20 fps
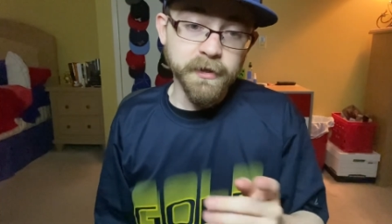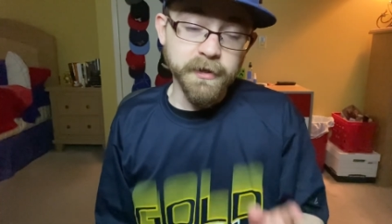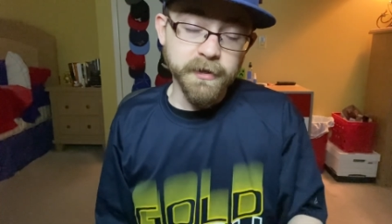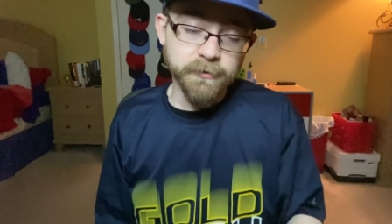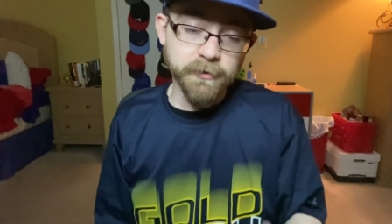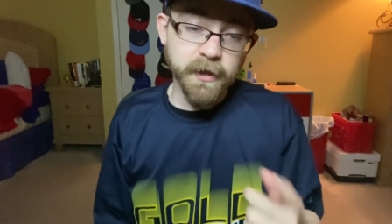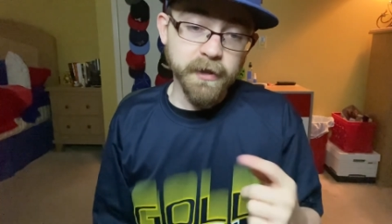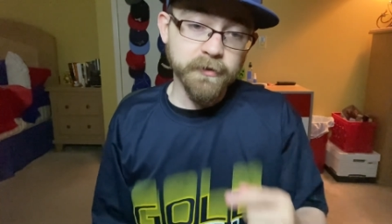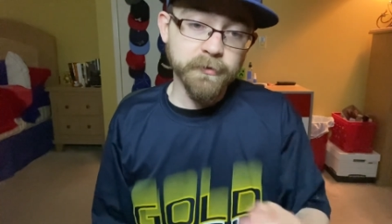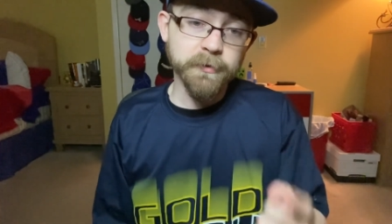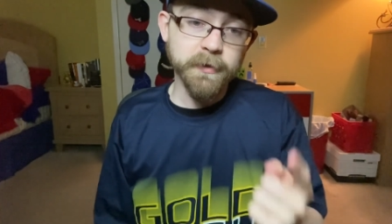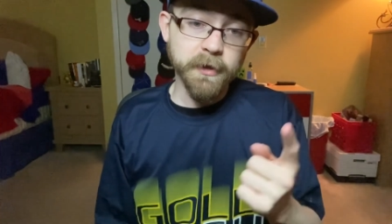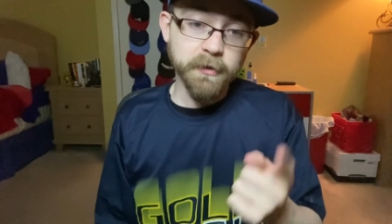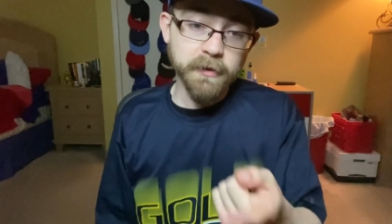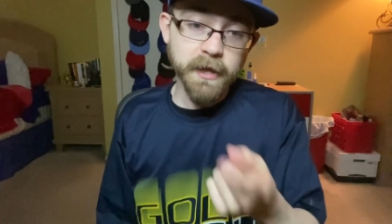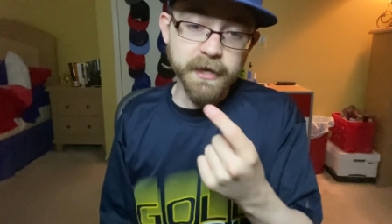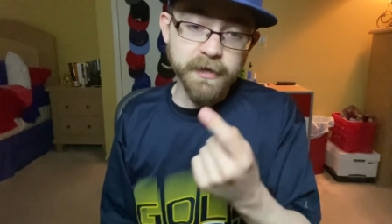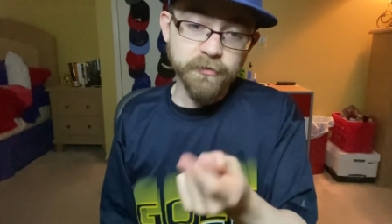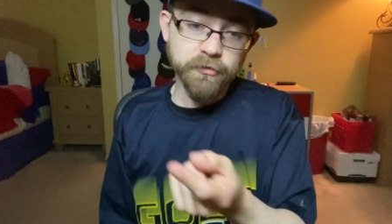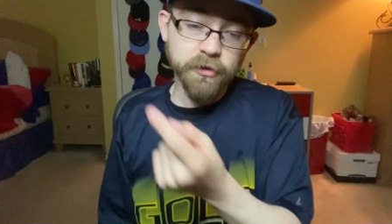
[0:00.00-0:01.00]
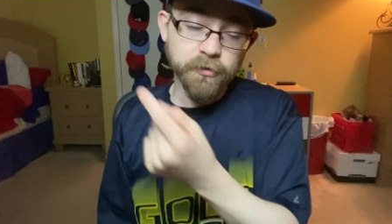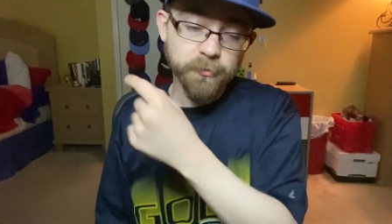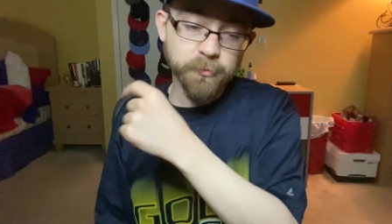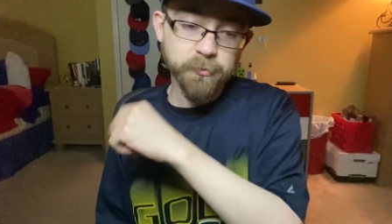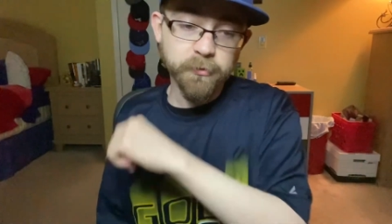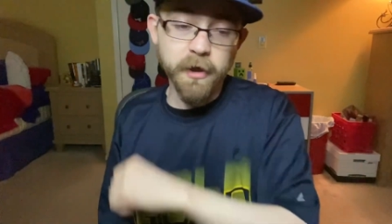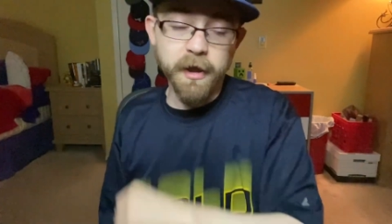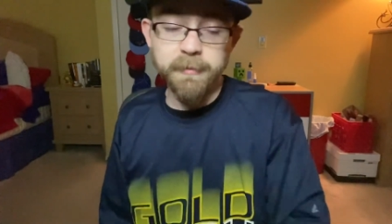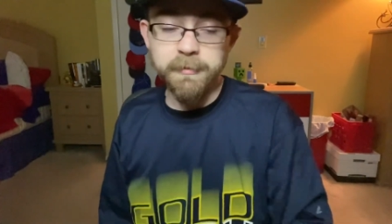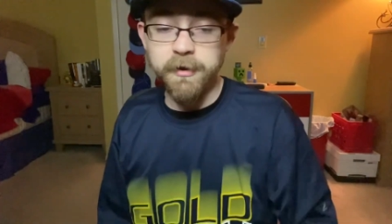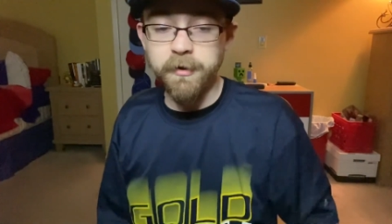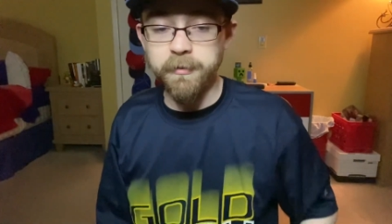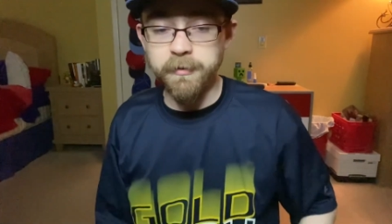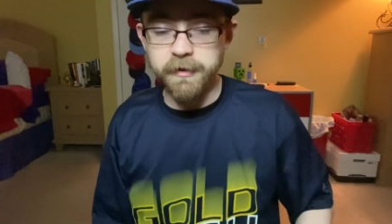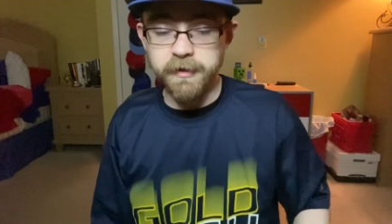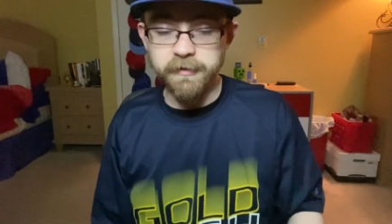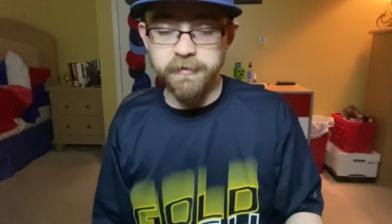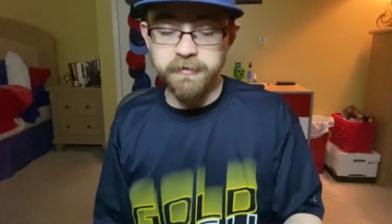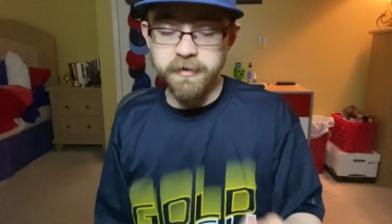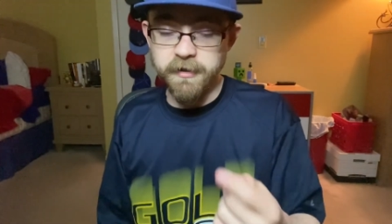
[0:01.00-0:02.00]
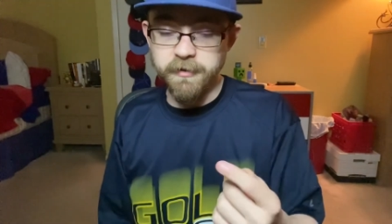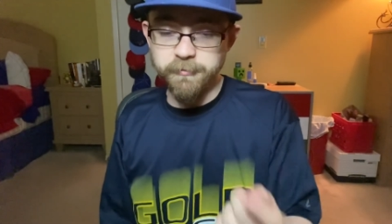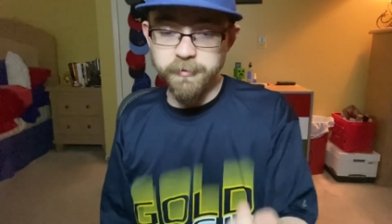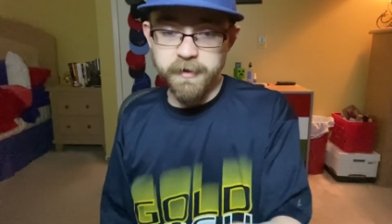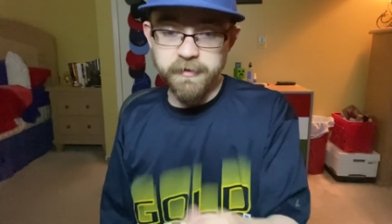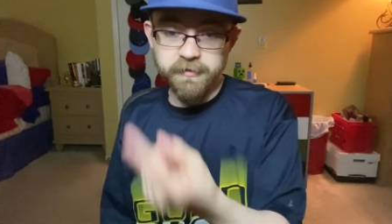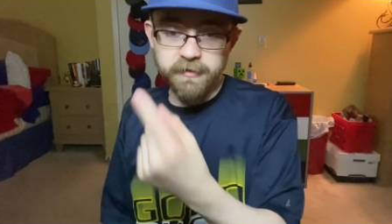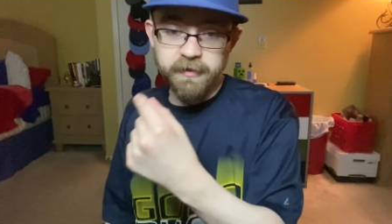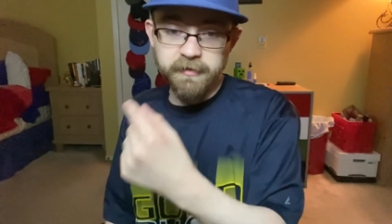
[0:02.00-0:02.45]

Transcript: If you like this video, like it, share, subscribe. You know what it is. Tell your friends.